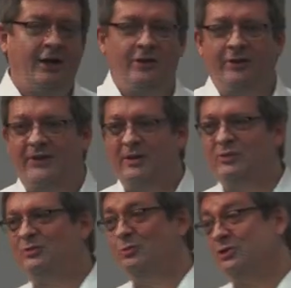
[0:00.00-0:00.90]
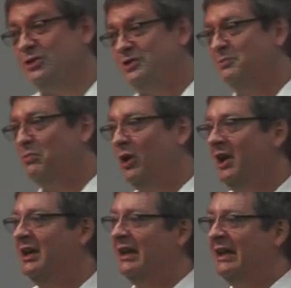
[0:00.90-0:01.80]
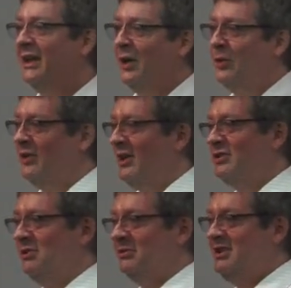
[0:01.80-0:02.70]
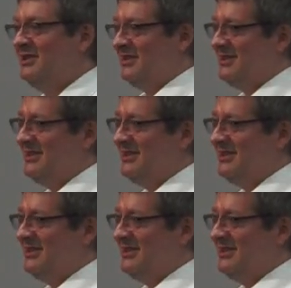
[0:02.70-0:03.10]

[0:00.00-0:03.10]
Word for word: Uh, the famous musician Brian Eno has actually released a